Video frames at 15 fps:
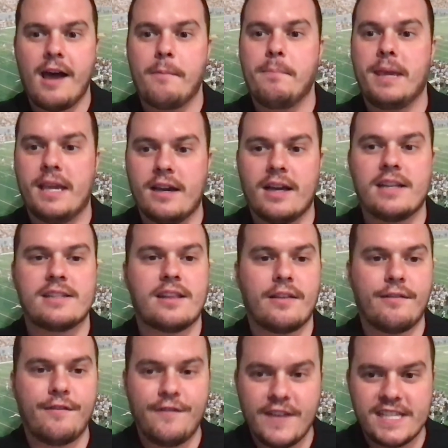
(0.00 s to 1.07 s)
because of the
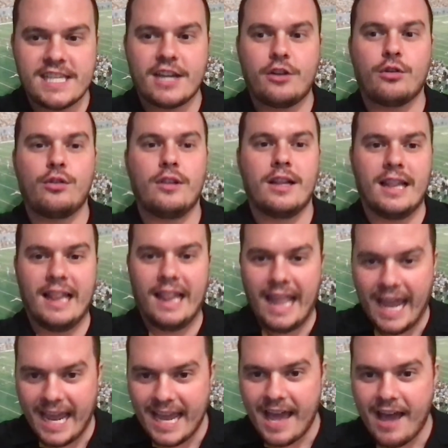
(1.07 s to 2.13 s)
physical
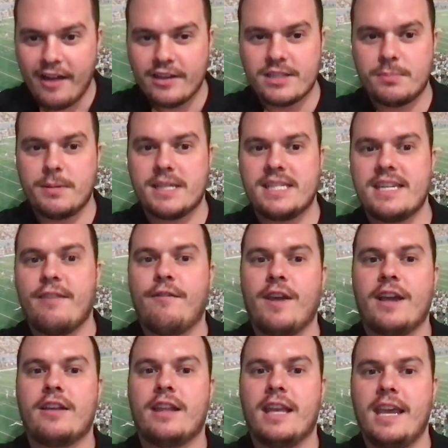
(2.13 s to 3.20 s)
layout,
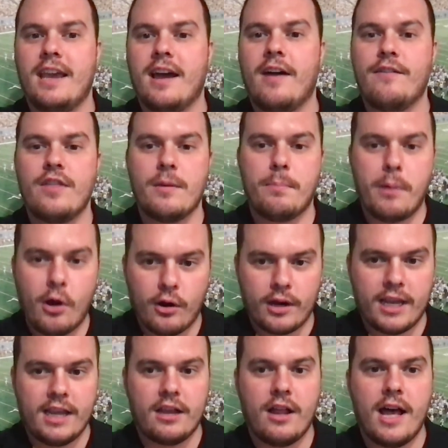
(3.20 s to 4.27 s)
specifically of the
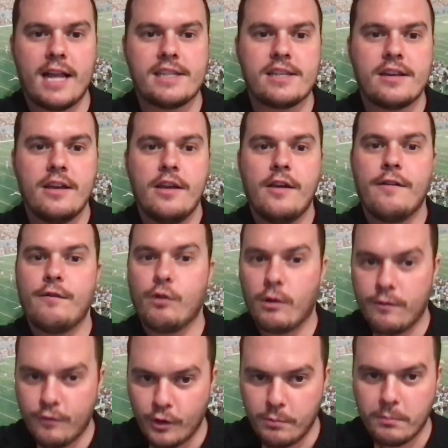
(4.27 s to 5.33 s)
parking lots for
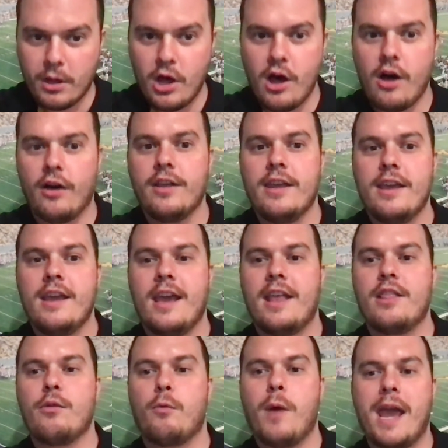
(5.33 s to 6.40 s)
football,
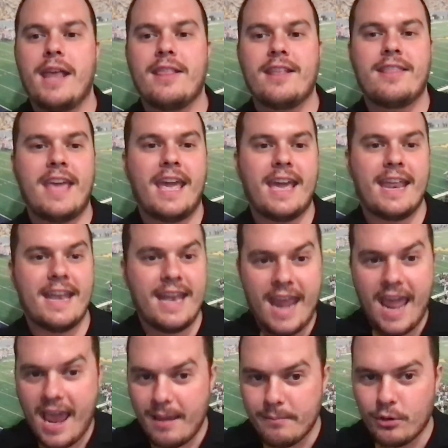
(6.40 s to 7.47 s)
and the way that they
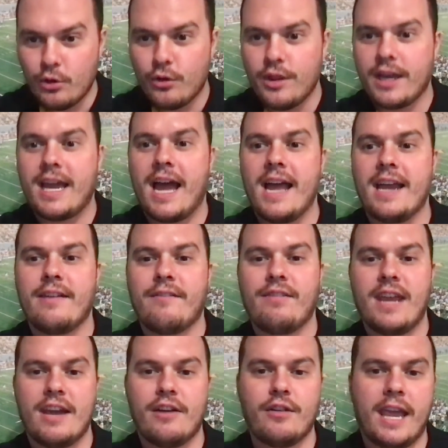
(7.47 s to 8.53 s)
enable the kind of
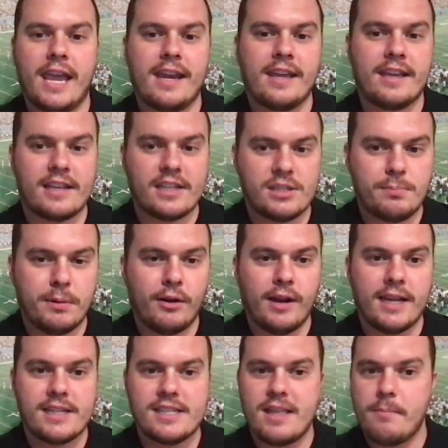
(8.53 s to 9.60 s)
tailgating
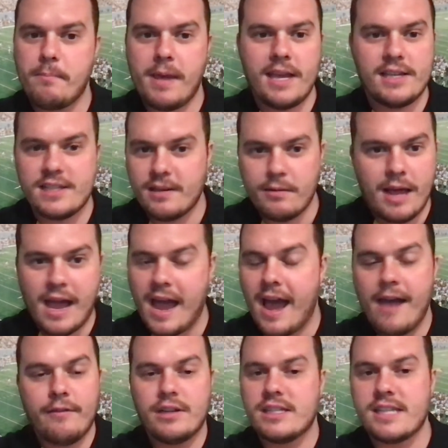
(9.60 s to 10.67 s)
experience that makes it,
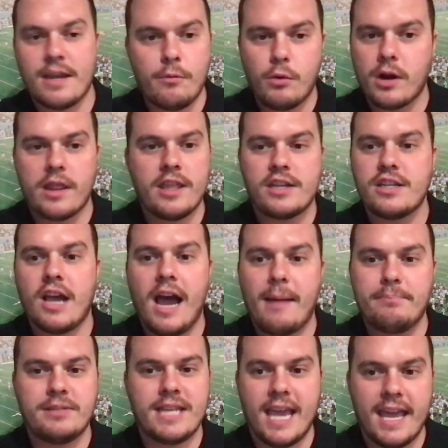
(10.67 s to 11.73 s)
I would say, one of the
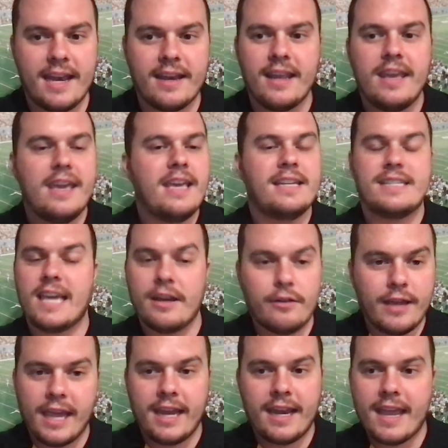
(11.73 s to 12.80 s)
top 10
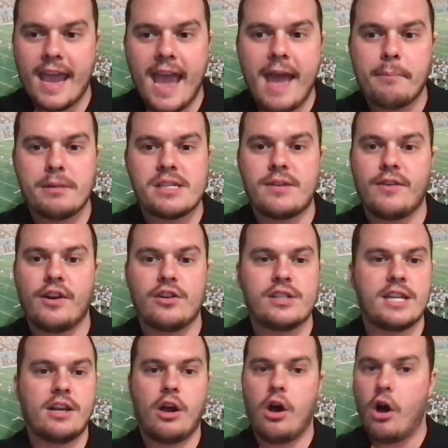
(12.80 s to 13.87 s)
tailgating atmospheres
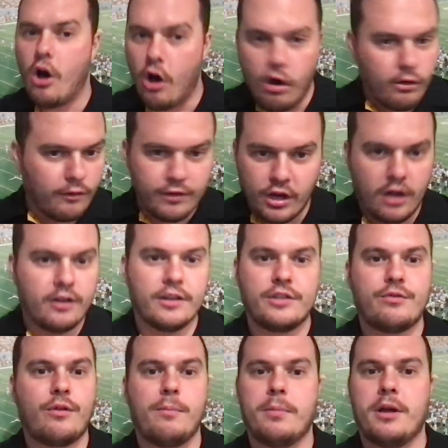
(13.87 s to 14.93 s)
in all of college
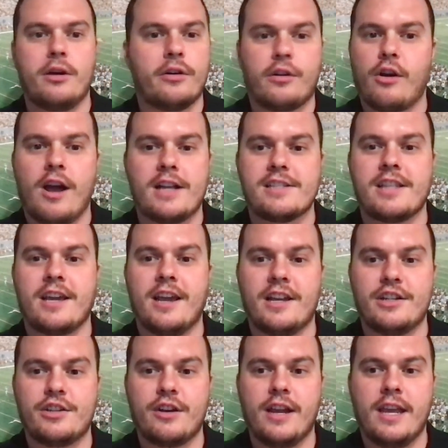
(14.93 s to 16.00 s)
football across the
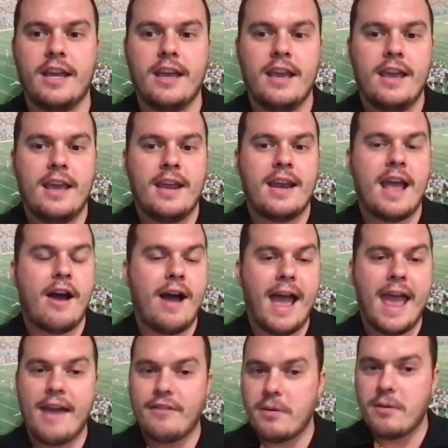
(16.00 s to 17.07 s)
country. Now, I
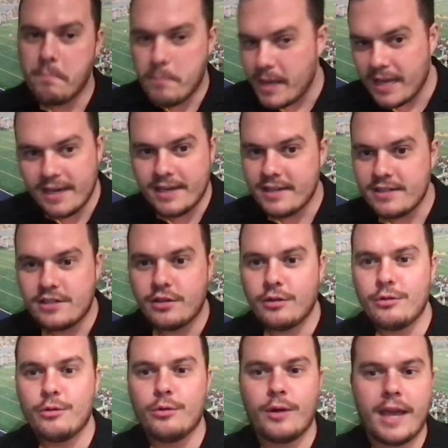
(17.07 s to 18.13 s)
haven't been
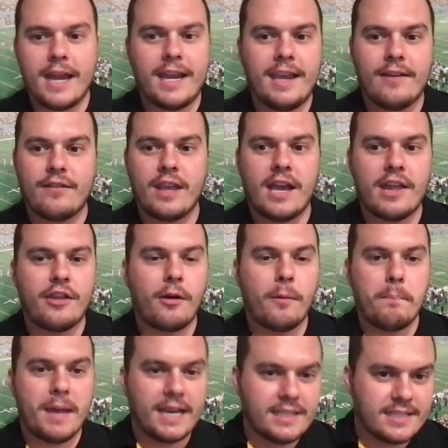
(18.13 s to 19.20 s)
to any of the other
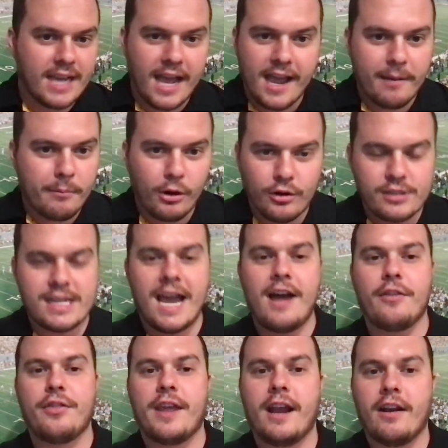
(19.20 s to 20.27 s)
big timers
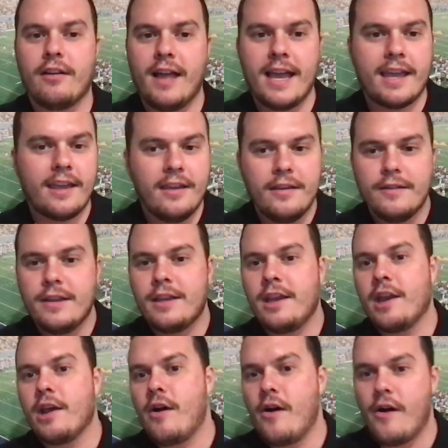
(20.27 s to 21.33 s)
out there, like,
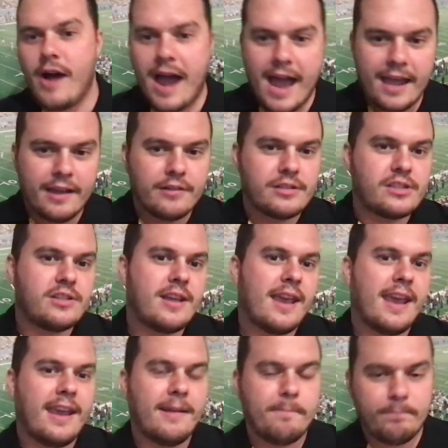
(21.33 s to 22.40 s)
Ohio
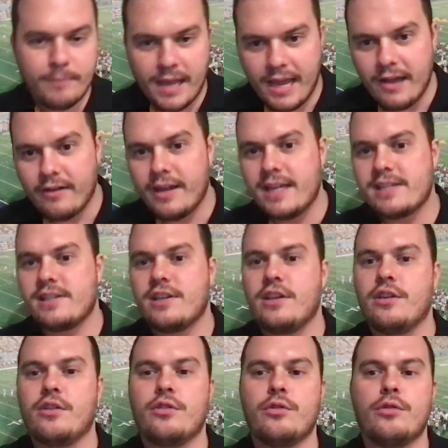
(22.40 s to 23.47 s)
State,
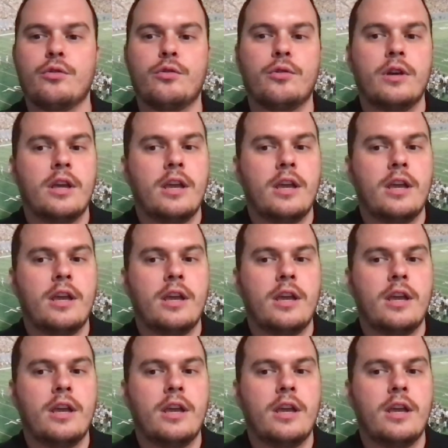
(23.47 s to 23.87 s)
LSU,